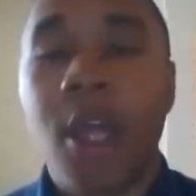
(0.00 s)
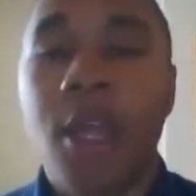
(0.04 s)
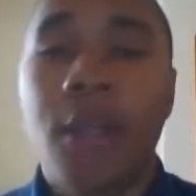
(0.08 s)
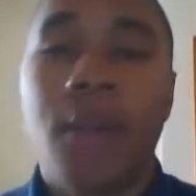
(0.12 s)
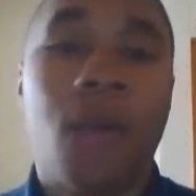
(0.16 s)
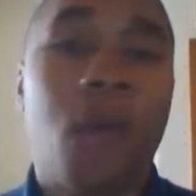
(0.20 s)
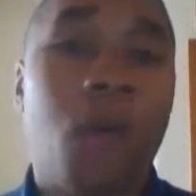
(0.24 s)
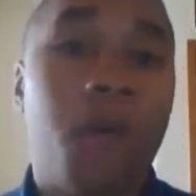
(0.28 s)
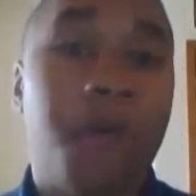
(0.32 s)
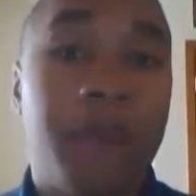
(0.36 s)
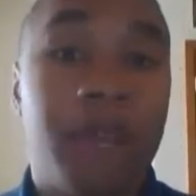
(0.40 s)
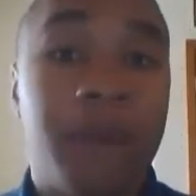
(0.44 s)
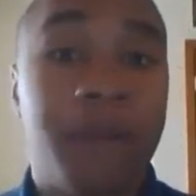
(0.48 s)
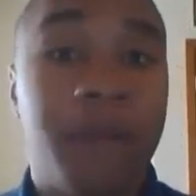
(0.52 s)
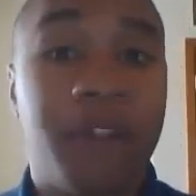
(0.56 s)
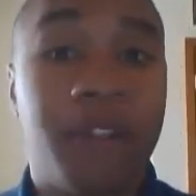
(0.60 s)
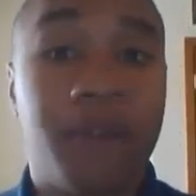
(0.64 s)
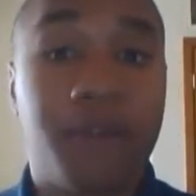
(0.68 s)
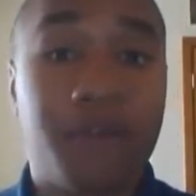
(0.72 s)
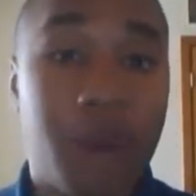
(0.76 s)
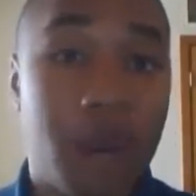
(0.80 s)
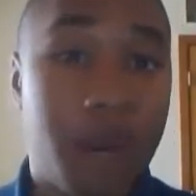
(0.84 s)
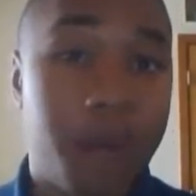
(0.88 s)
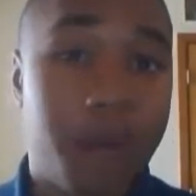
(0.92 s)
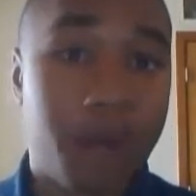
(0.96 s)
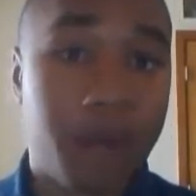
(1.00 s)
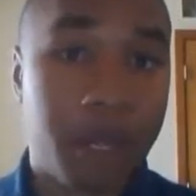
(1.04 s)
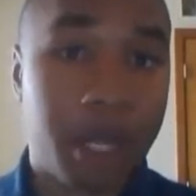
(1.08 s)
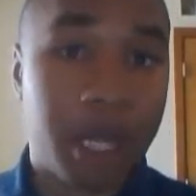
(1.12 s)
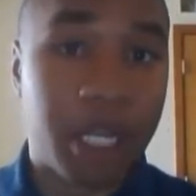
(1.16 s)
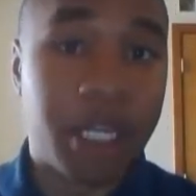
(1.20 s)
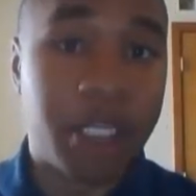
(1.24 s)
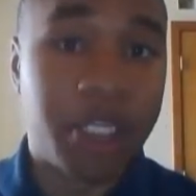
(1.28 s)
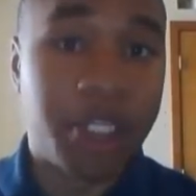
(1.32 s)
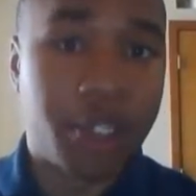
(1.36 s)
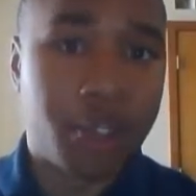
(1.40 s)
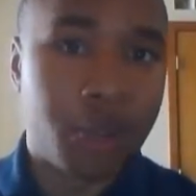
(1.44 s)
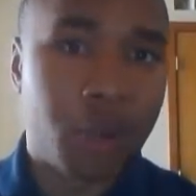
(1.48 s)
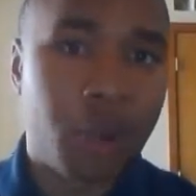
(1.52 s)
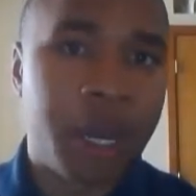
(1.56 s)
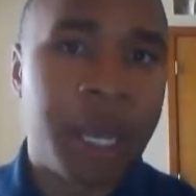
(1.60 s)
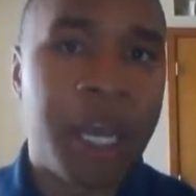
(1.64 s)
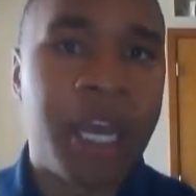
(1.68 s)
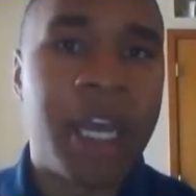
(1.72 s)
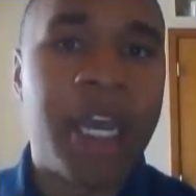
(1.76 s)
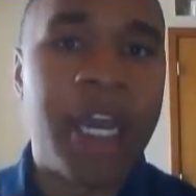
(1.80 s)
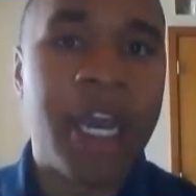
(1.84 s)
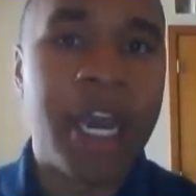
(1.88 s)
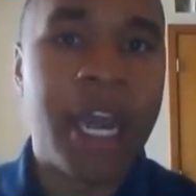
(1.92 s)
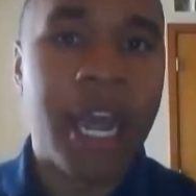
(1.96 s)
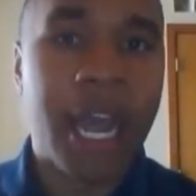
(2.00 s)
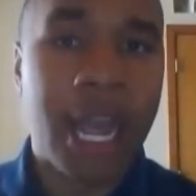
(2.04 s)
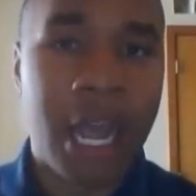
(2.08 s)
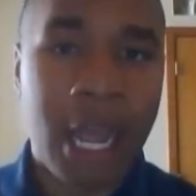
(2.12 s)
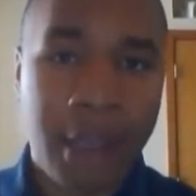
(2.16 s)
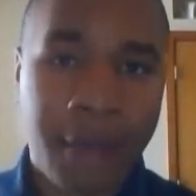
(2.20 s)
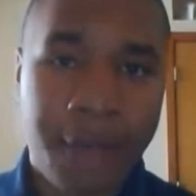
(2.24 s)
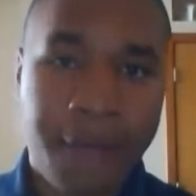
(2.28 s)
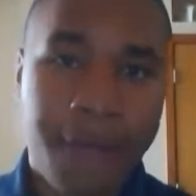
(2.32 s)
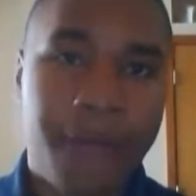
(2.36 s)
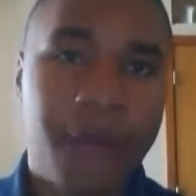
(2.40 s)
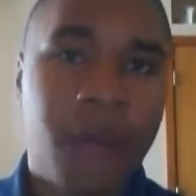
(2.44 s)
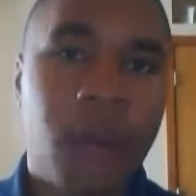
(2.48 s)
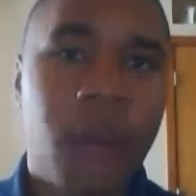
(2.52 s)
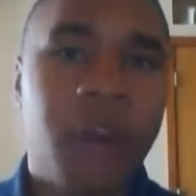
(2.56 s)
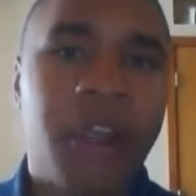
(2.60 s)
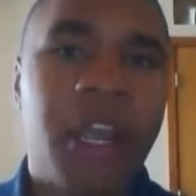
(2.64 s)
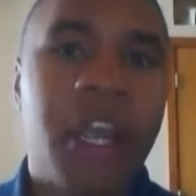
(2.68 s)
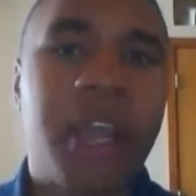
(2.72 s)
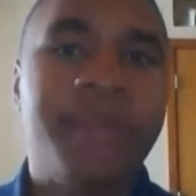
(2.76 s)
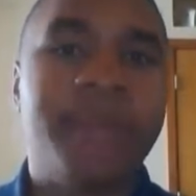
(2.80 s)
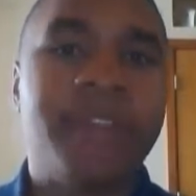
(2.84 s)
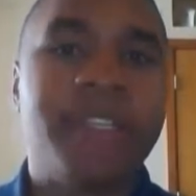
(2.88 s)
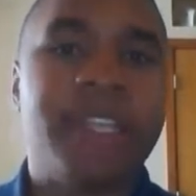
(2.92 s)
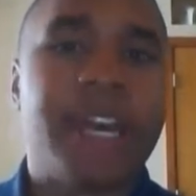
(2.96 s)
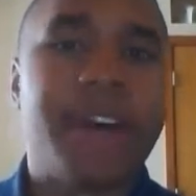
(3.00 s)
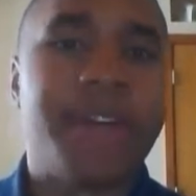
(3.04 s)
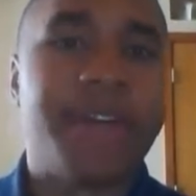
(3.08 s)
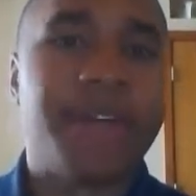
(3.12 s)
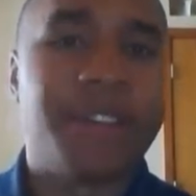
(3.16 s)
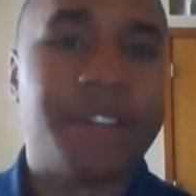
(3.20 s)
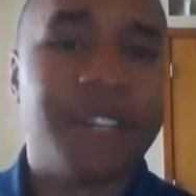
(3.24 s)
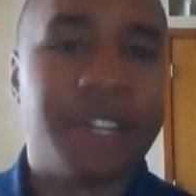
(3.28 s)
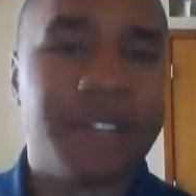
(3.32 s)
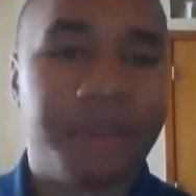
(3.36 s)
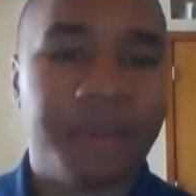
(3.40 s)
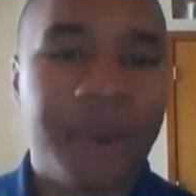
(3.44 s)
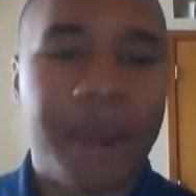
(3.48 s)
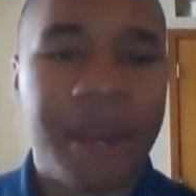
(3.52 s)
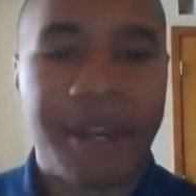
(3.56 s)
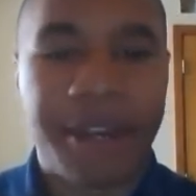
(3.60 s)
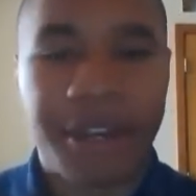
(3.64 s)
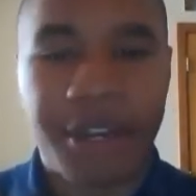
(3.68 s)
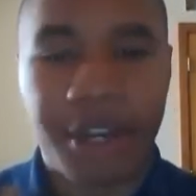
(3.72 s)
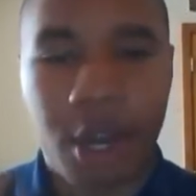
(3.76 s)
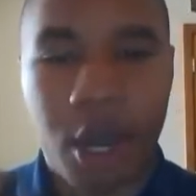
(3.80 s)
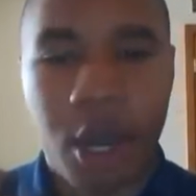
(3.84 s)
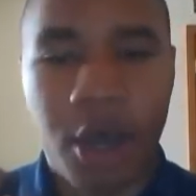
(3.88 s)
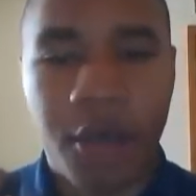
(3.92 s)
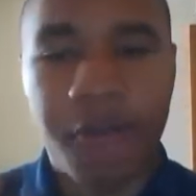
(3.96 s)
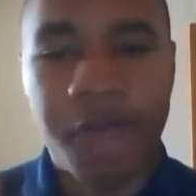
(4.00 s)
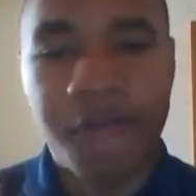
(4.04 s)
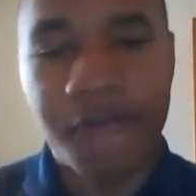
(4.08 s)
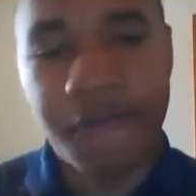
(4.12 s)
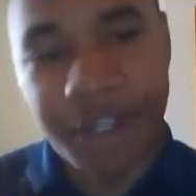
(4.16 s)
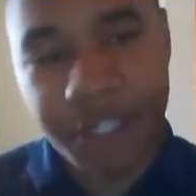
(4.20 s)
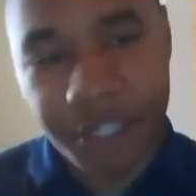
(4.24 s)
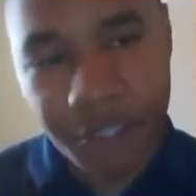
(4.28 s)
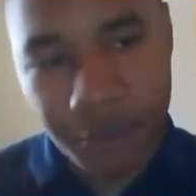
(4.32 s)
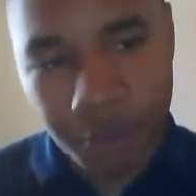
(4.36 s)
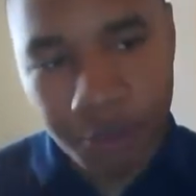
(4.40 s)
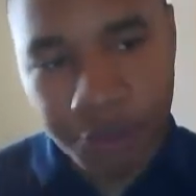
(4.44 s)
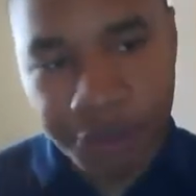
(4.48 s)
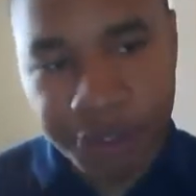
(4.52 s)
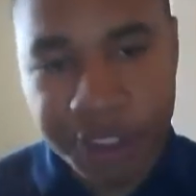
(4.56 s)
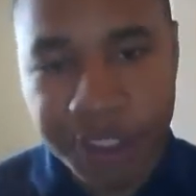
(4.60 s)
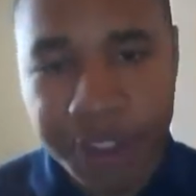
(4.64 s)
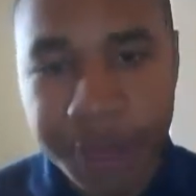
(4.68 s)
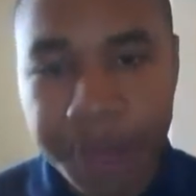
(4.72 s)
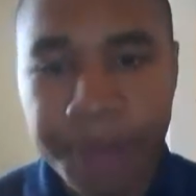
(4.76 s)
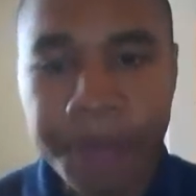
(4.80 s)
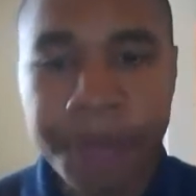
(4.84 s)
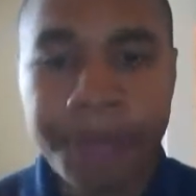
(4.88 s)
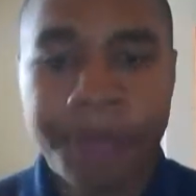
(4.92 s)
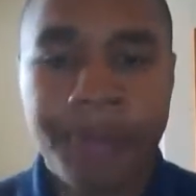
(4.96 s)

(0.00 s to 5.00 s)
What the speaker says: they won't be able to properly enjoy it if your game is heavily dependent on visuals.